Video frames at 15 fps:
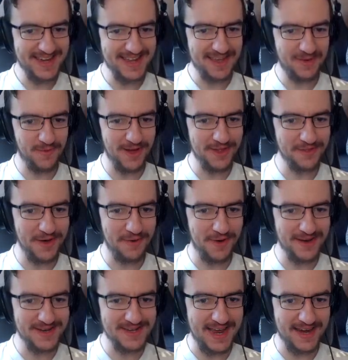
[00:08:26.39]
Like a World War
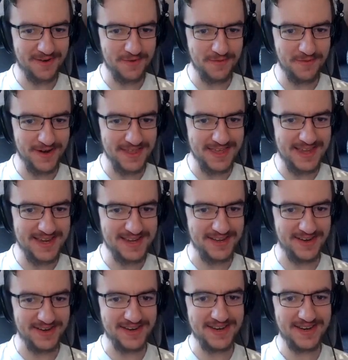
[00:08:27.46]
One tank with one of these
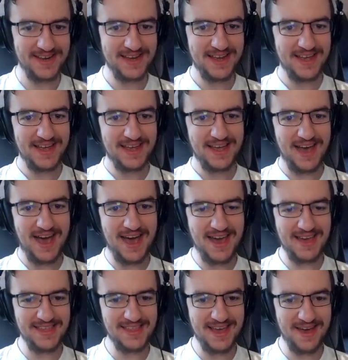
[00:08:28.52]
on.
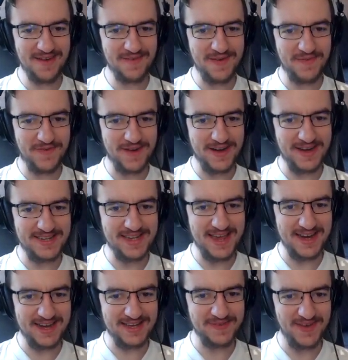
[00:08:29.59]
I think that would be pretty
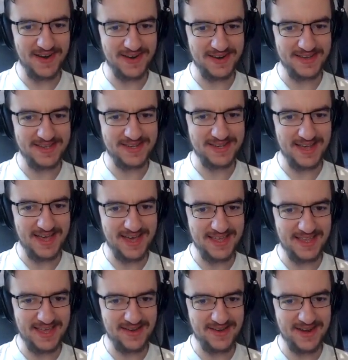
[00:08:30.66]
sick, to be honest. I
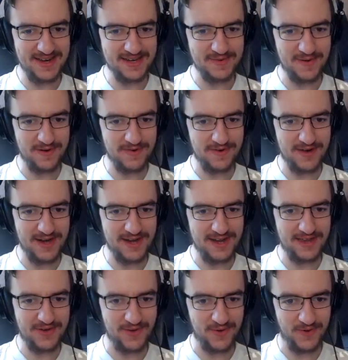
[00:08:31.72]
think that would actually be really
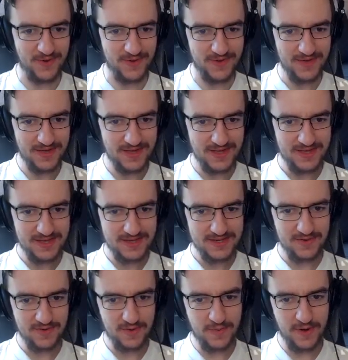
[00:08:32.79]
cool.
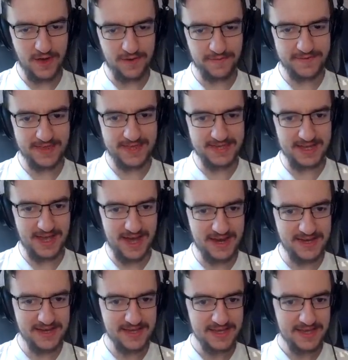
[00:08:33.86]
So we put it off to the side.